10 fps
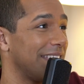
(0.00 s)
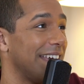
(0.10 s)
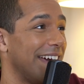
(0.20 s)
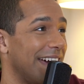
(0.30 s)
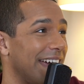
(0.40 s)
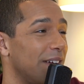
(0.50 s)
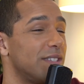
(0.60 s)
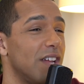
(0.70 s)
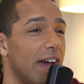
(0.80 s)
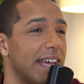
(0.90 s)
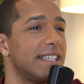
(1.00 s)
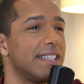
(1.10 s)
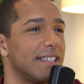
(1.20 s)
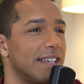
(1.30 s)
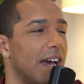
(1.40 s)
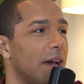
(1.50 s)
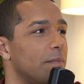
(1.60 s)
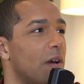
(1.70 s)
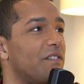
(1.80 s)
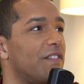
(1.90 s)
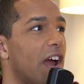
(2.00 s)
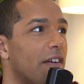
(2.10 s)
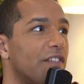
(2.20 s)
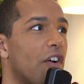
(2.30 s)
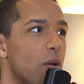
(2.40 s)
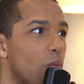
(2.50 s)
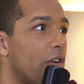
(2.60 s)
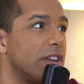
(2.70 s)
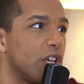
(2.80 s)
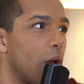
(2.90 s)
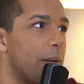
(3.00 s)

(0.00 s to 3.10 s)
Yeah, it was nice. Um very, very worried to go